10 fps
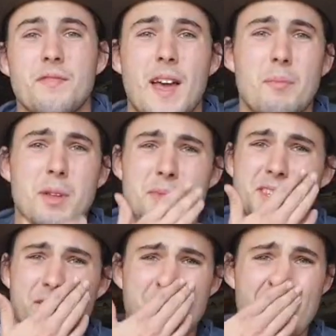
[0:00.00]
family,
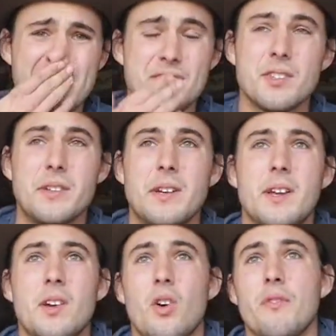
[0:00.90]
missing friends,
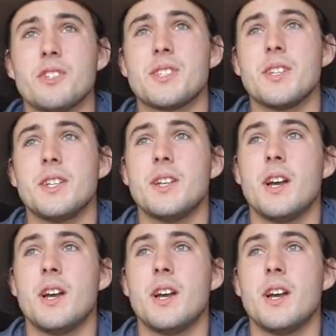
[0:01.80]
obviously.